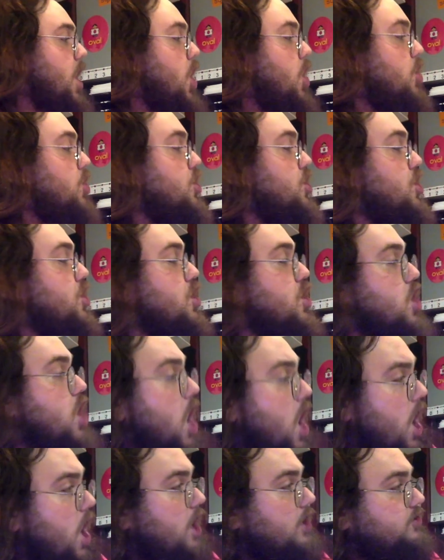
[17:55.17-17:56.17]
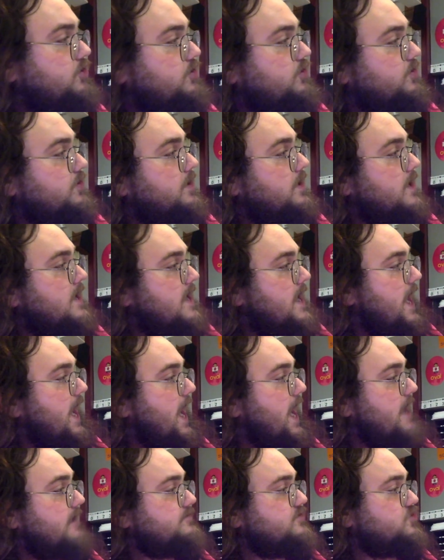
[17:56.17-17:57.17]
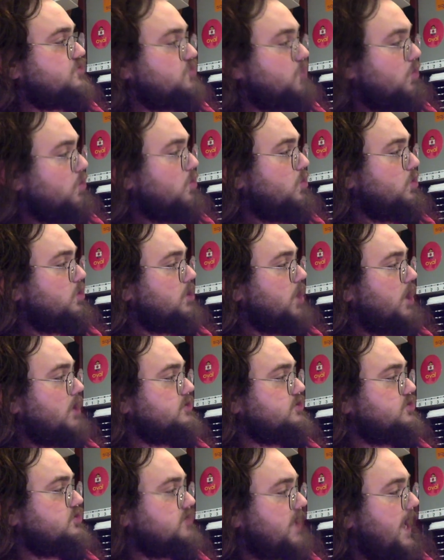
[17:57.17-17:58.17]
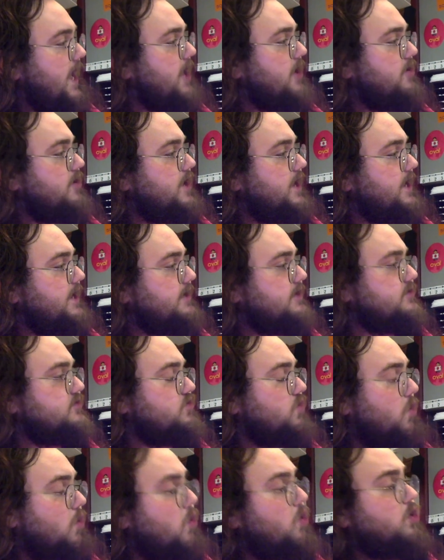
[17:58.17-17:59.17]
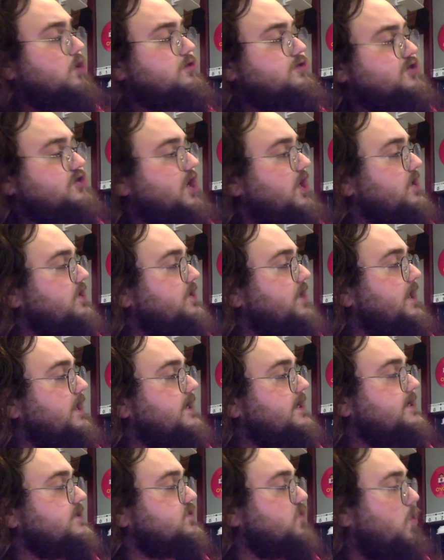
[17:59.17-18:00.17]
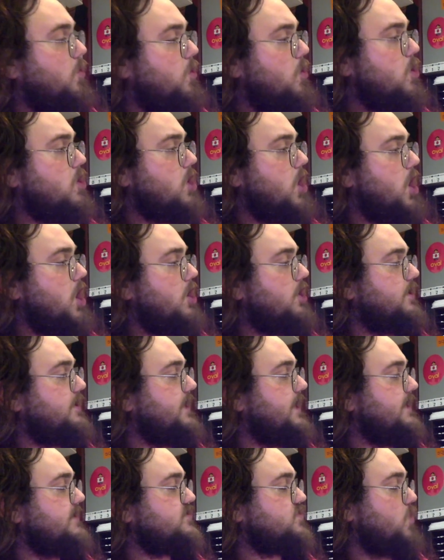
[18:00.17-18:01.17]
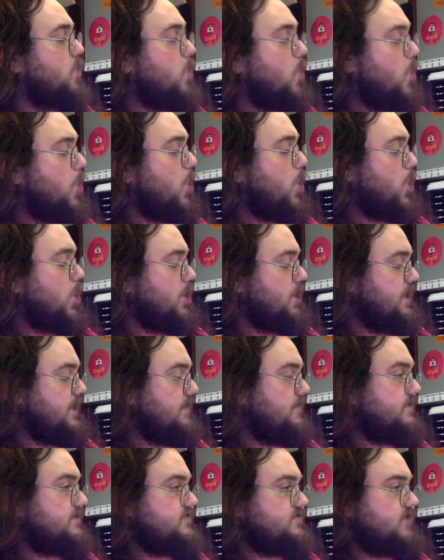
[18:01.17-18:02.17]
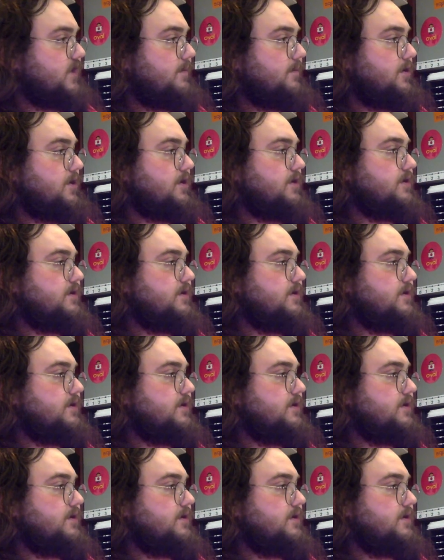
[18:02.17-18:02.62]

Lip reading: "not have school on Saturdays or Sundays or holidays or in the summer."